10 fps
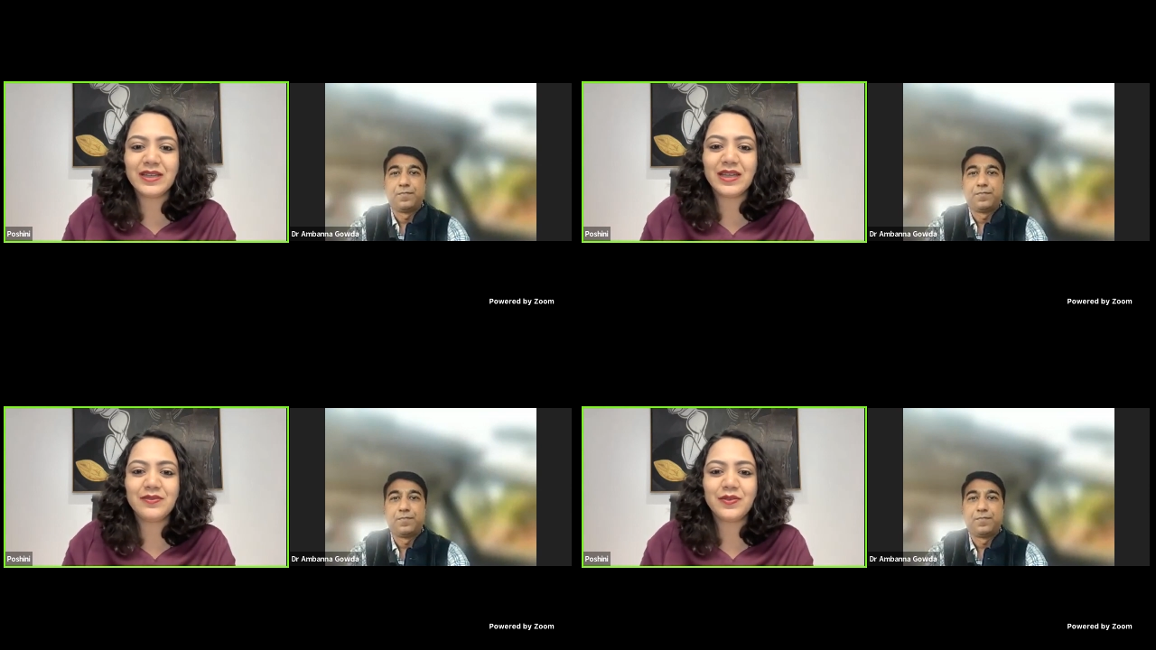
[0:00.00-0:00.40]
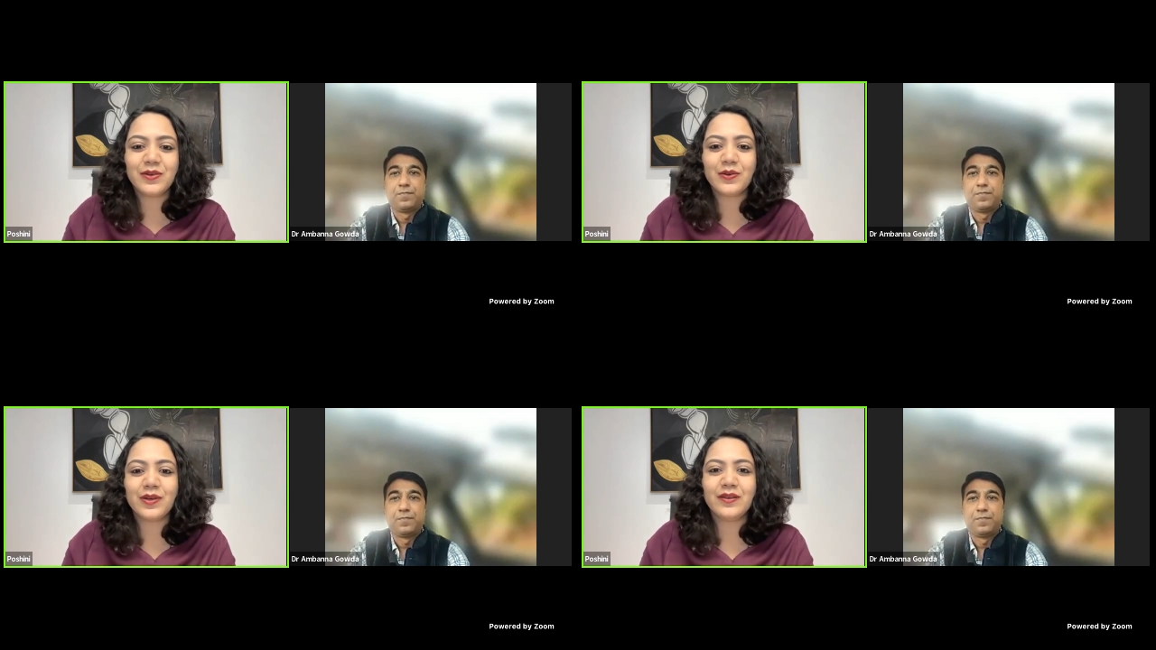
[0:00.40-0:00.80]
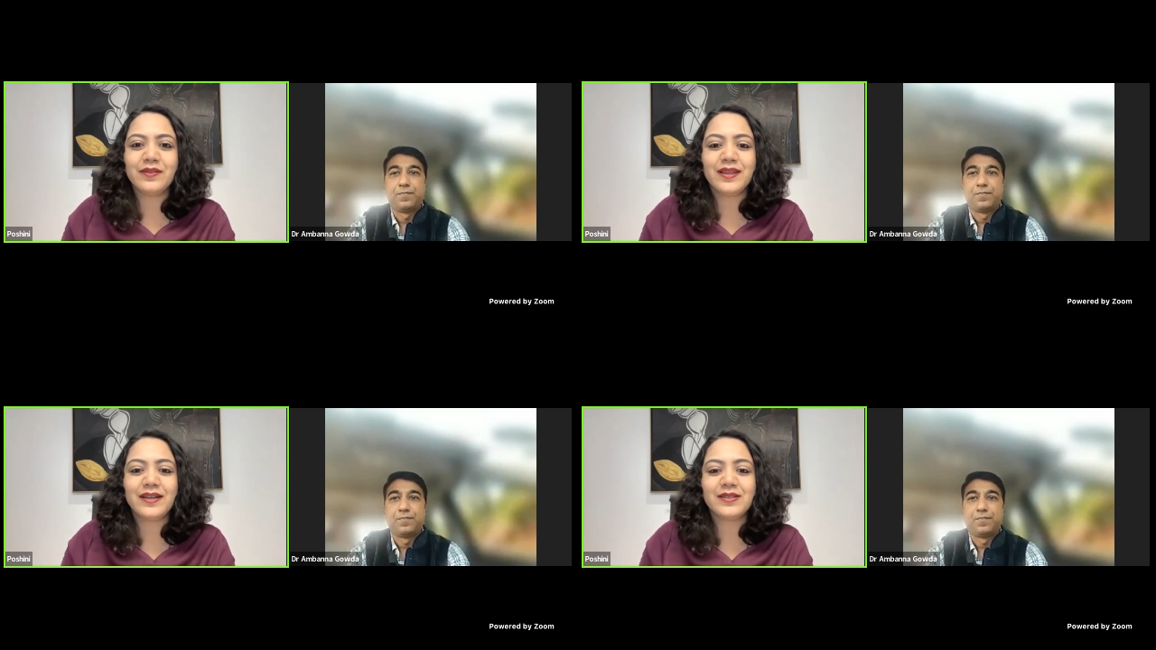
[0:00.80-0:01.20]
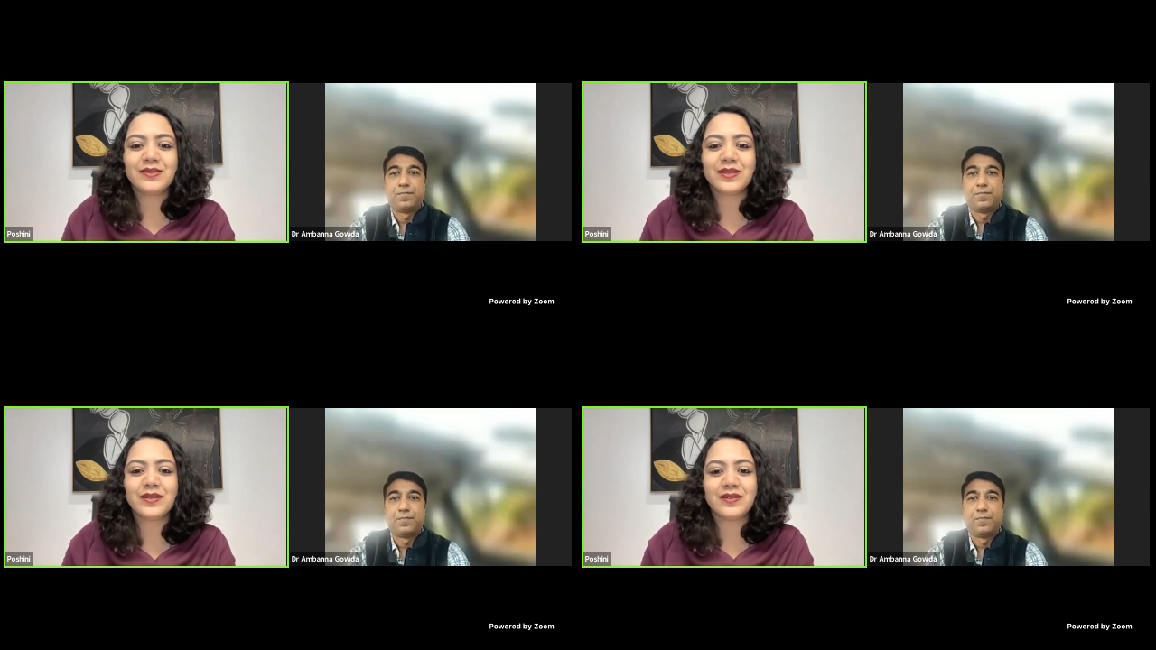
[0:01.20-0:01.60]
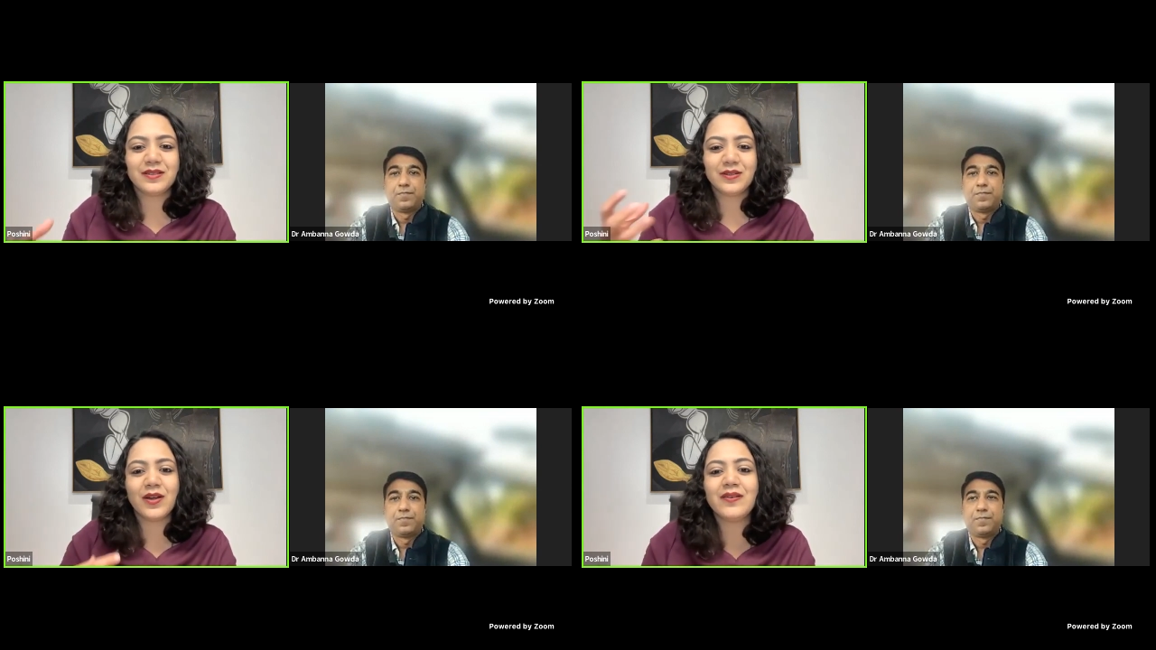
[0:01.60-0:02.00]
Speaker 1: if you're okay with that so that
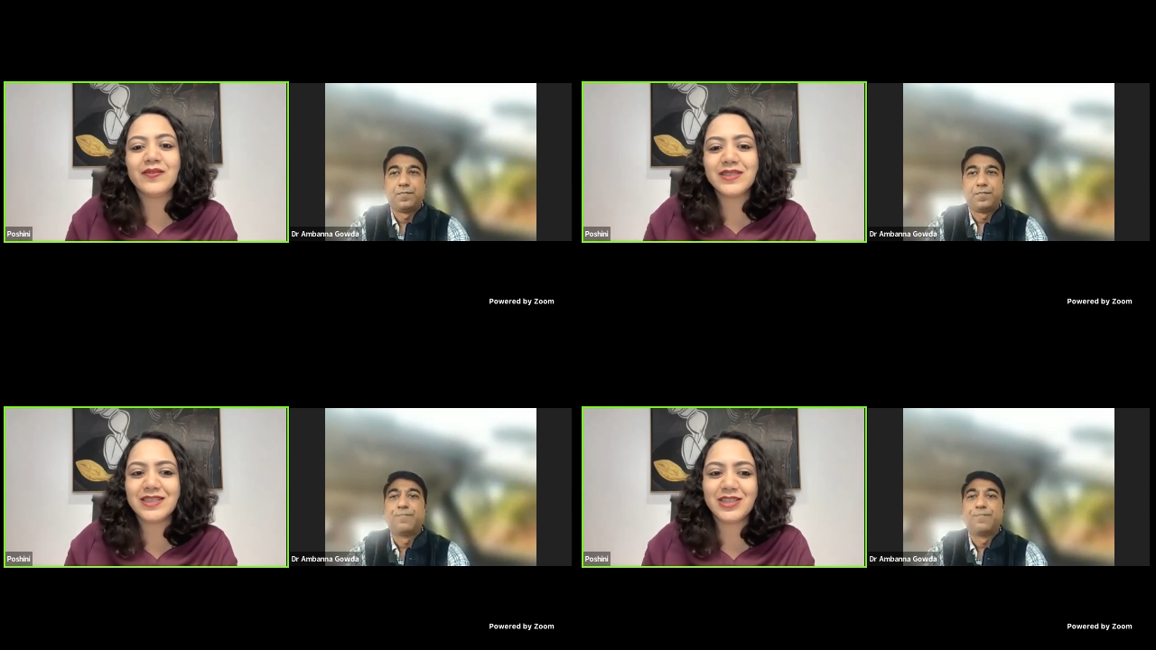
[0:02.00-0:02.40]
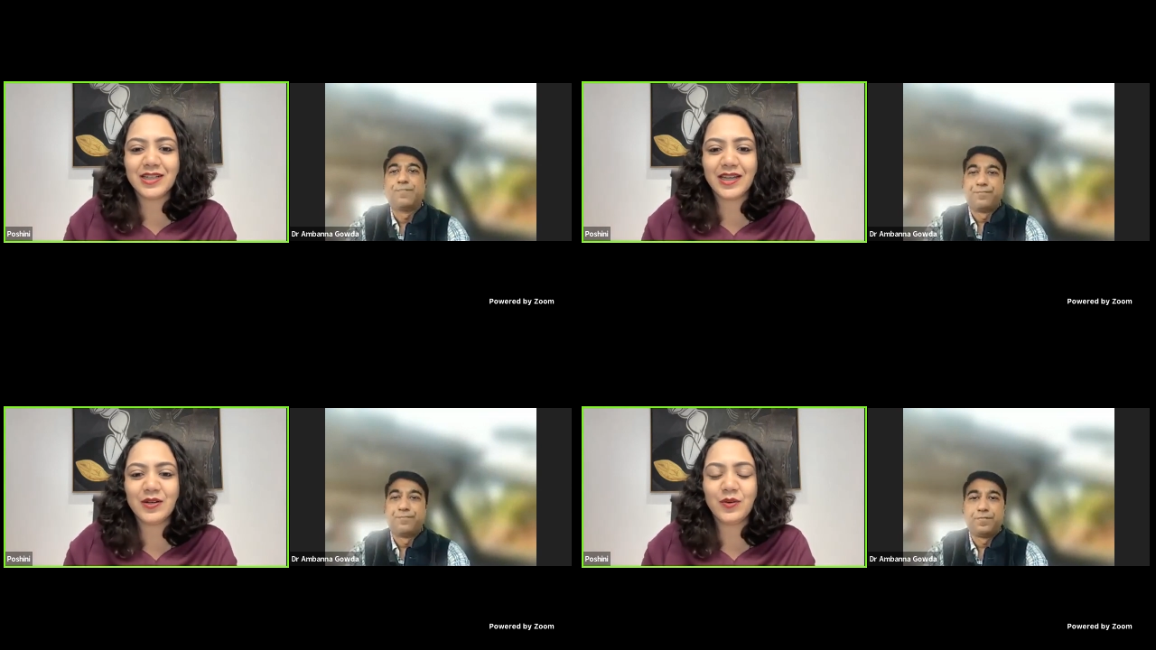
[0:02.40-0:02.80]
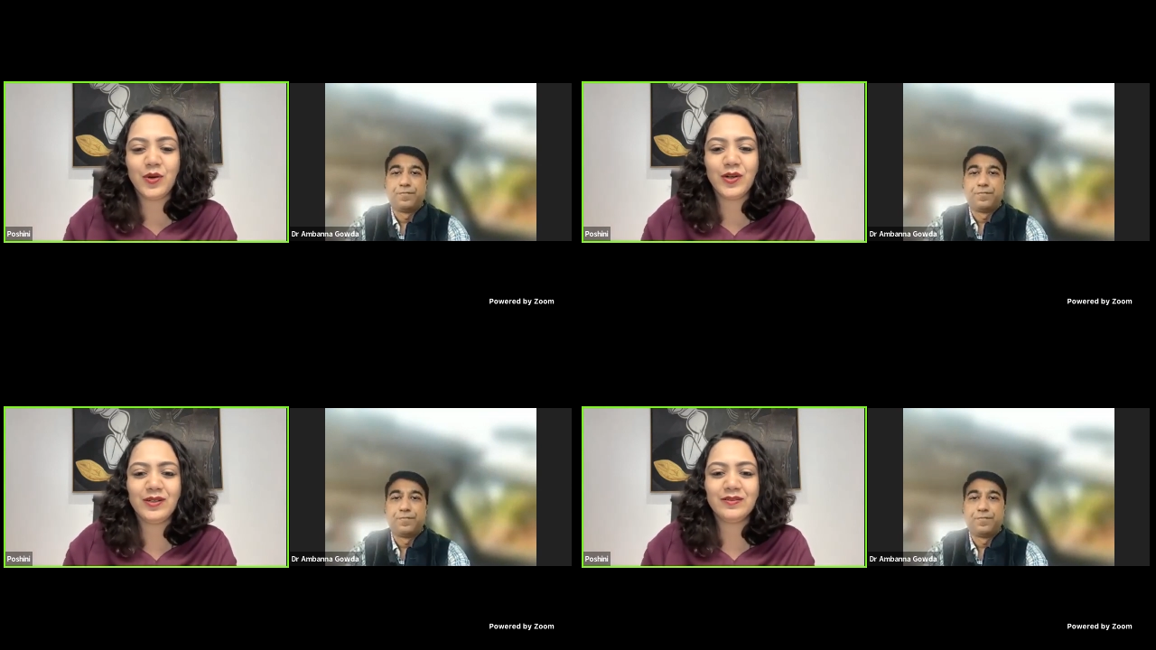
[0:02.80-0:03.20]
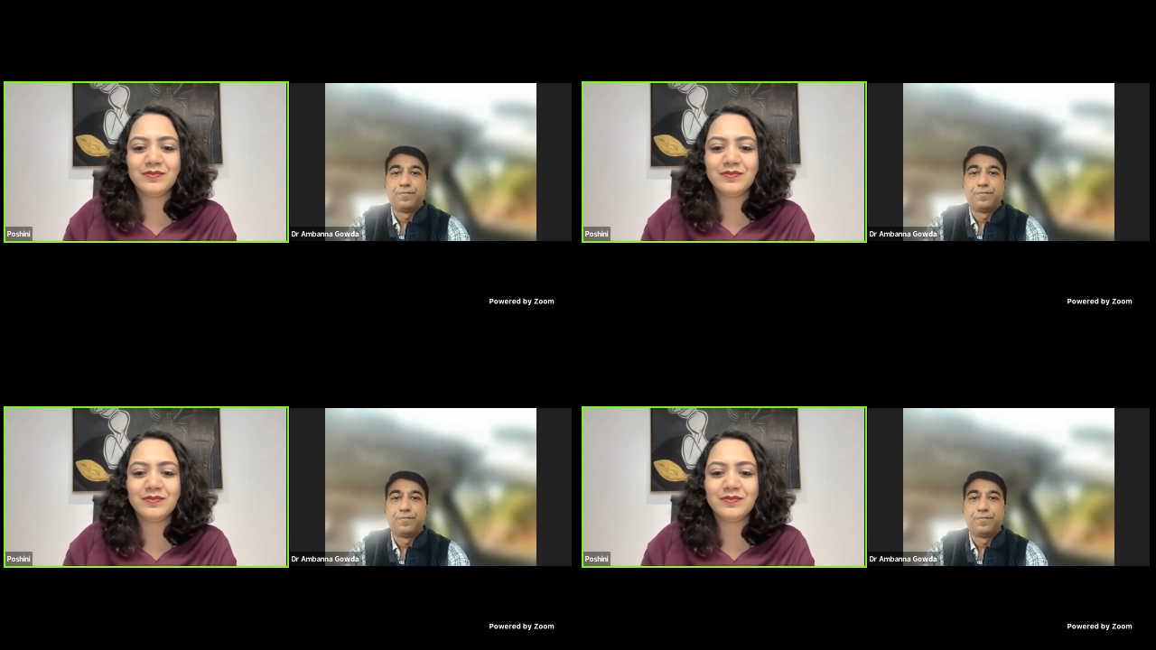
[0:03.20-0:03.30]
the conversation can go on.